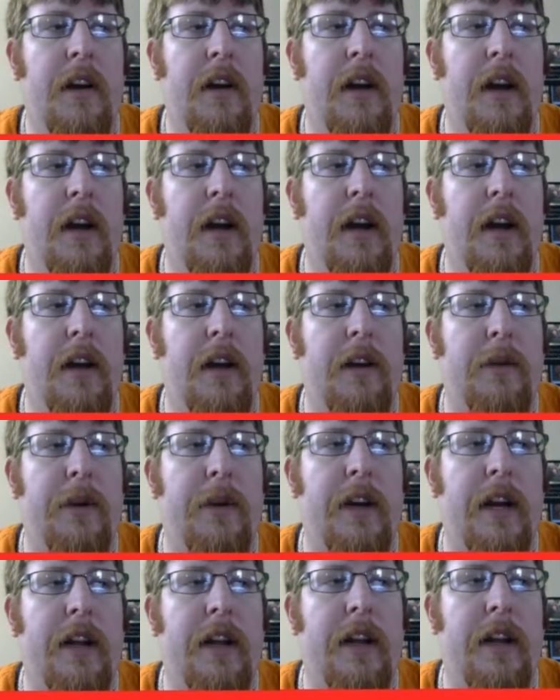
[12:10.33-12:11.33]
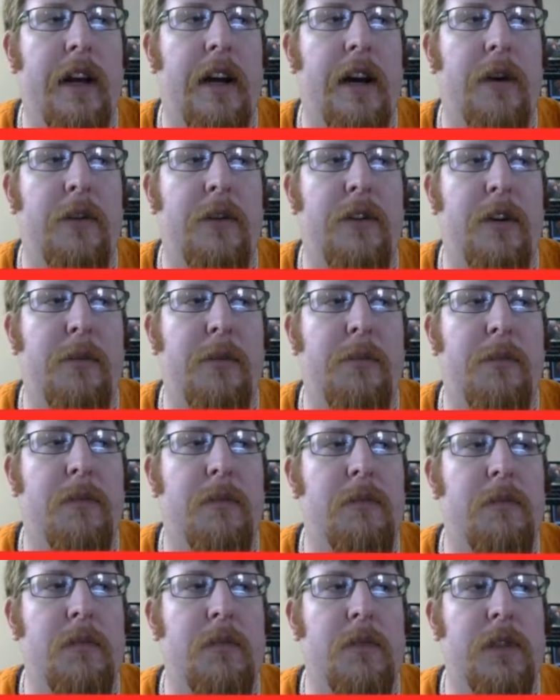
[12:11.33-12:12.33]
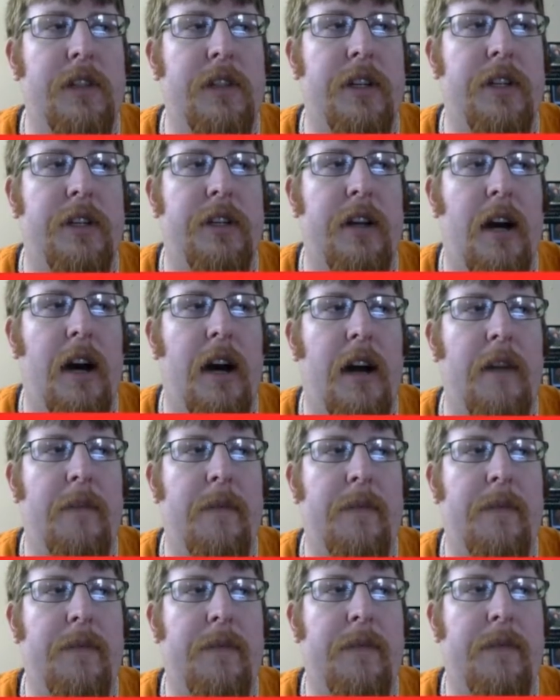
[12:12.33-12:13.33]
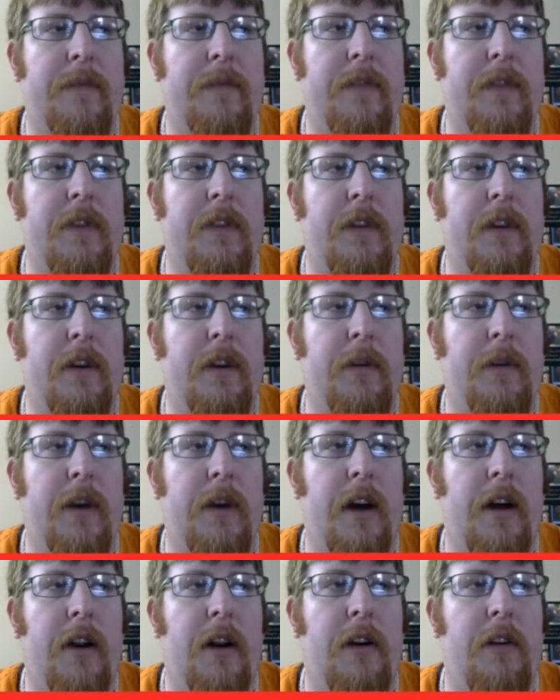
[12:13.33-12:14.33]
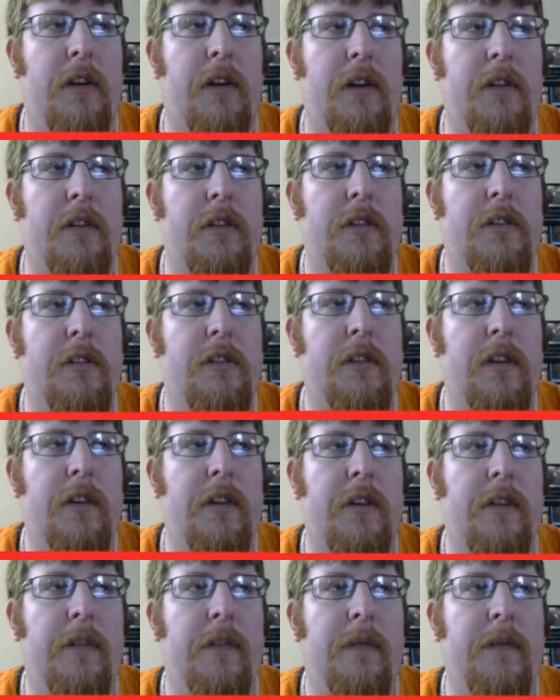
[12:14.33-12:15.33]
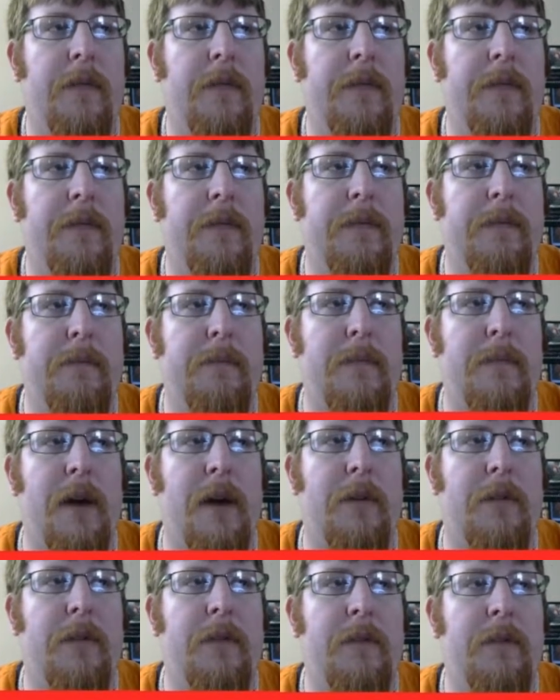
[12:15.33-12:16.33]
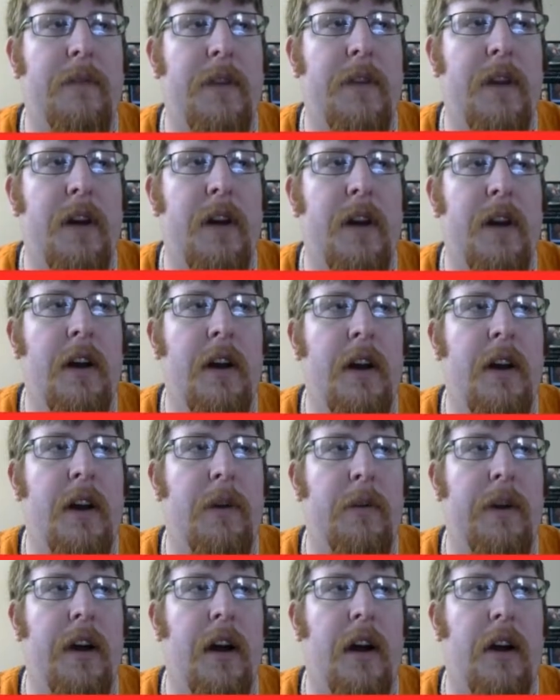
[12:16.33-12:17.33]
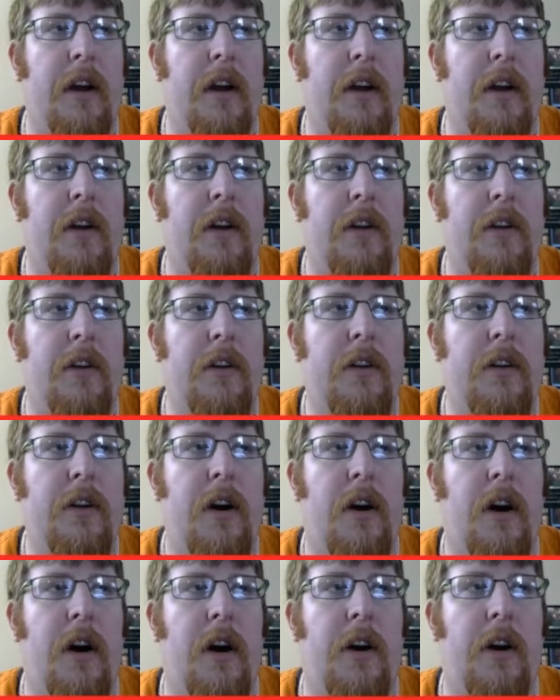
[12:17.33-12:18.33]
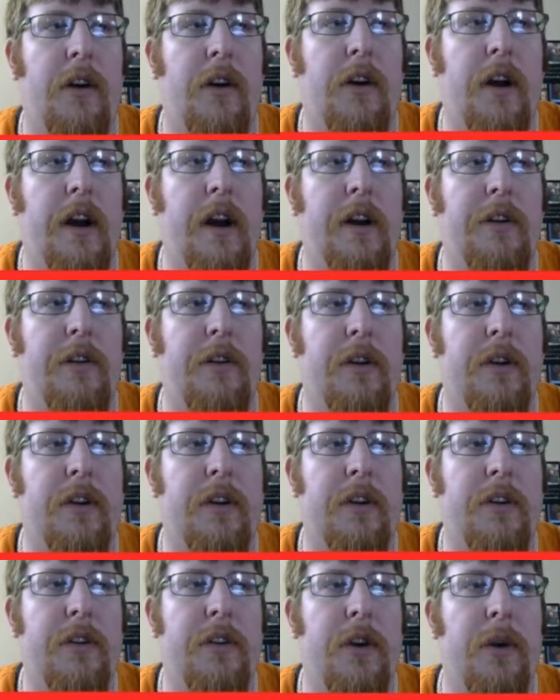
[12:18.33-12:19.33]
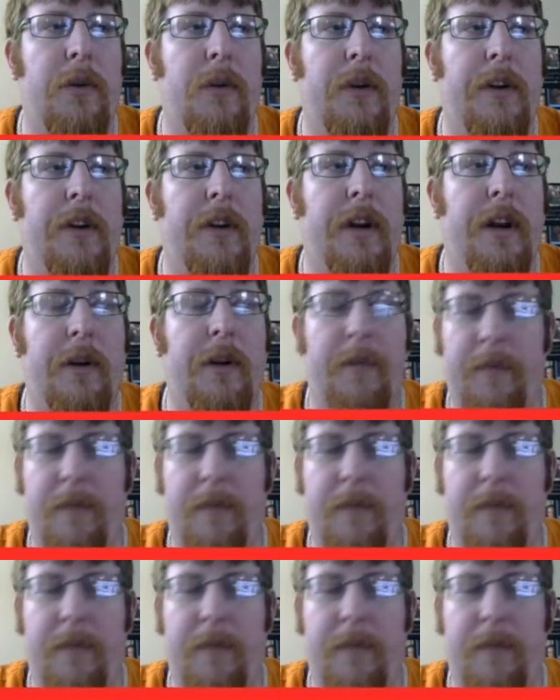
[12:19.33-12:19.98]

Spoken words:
And do we got anything else? Nope. We got our Mountain. We got our Honored Hydra token there.